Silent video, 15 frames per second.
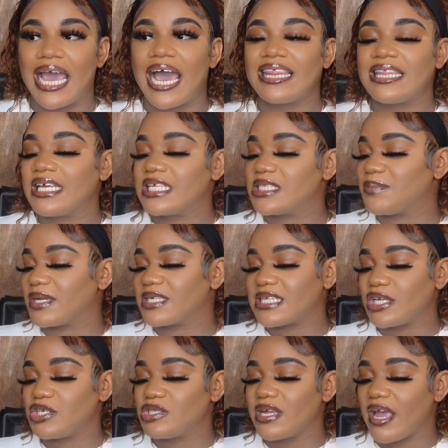I think it's because
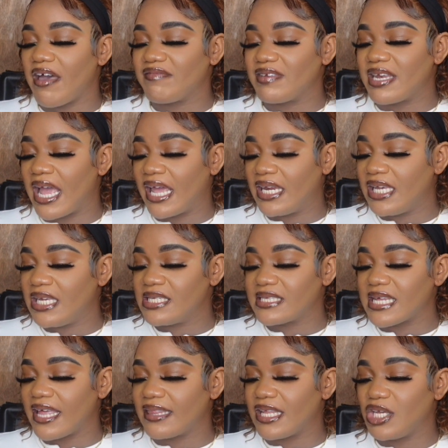I used to have nannies,
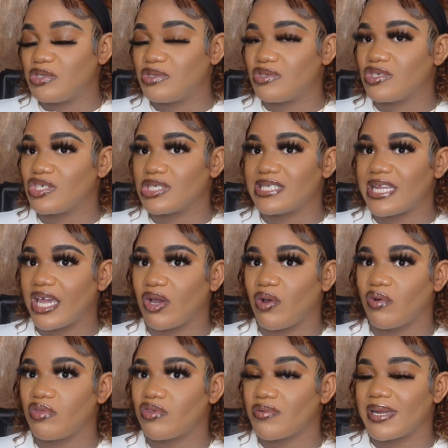and they used to just like
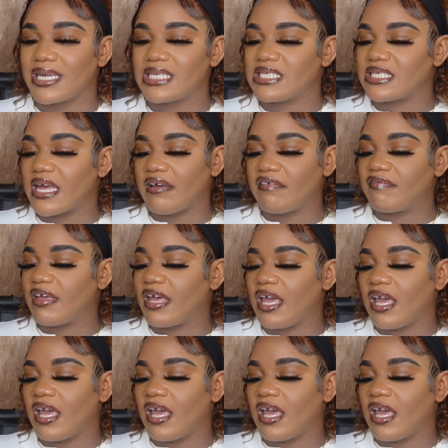go through my stuff,